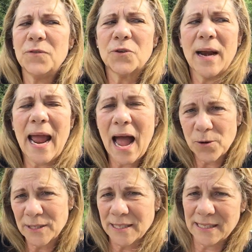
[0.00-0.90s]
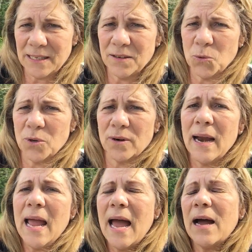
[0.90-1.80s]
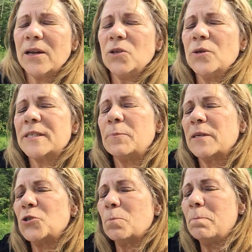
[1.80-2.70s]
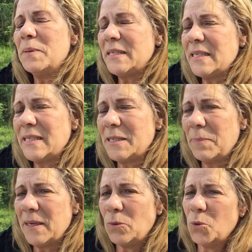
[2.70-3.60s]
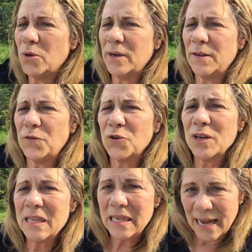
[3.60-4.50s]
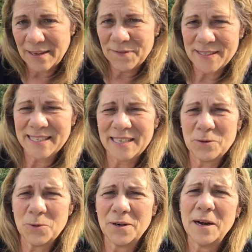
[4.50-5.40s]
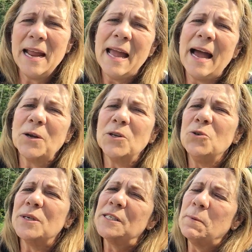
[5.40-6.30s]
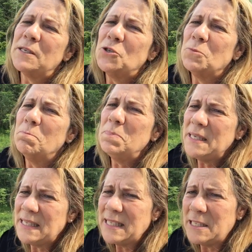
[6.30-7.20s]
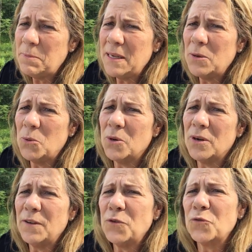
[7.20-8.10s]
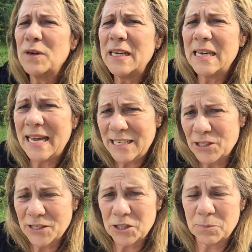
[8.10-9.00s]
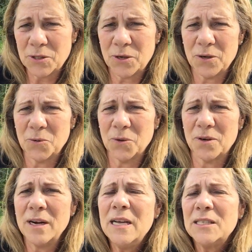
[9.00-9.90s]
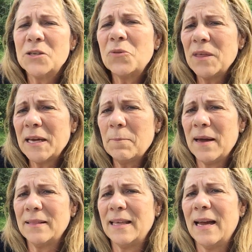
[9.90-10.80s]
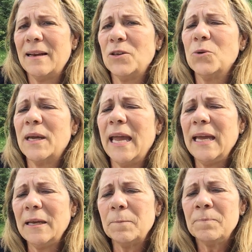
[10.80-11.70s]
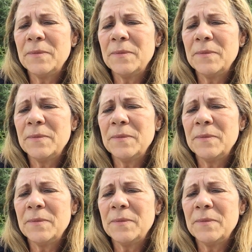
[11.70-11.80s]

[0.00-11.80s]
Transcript: if your house isn't in order? How can you expect your business to be in order if your life isn't in order? How can you expect your business to be in order if your relationships aren't in order? So think about that. You can't